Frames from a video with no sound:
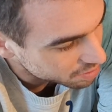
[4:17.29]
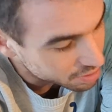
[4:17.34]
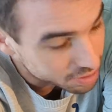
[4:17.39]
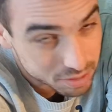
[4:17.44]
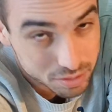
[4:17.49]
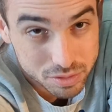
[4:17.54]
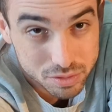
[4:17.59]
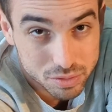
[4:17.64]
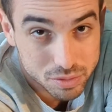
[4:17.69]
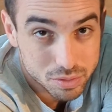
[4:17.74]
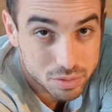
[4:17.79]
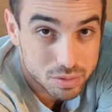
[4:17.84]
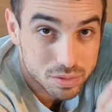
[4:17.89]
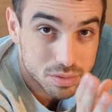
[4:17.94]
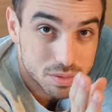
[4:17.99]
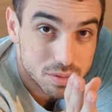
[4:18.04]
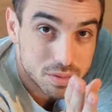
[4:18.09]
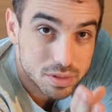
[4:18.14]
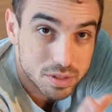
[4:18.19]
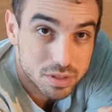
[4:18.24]
there to
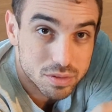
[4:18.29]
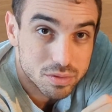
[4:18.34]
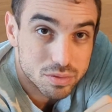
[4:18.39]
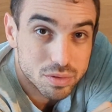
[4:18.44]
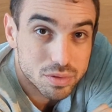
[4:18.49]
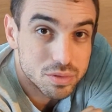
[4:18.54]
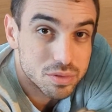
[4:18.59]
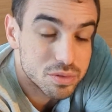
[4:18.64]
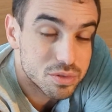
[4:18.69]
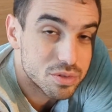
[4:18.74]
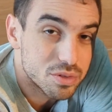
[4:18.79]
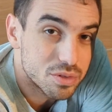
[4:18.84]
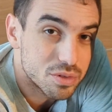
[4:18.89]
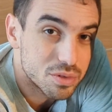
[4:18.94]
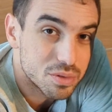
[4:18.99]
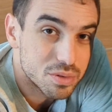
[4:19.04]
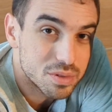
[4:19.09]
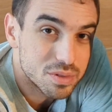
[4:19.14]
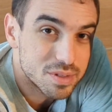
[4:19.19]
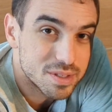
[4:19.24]
introduce
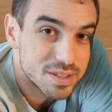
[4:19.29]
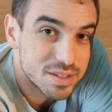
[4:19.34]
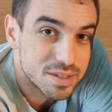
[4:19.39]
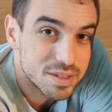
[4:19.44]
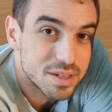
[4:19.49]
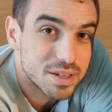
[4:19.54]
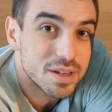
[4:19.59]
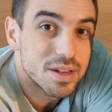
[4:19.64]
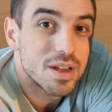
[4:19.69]
you the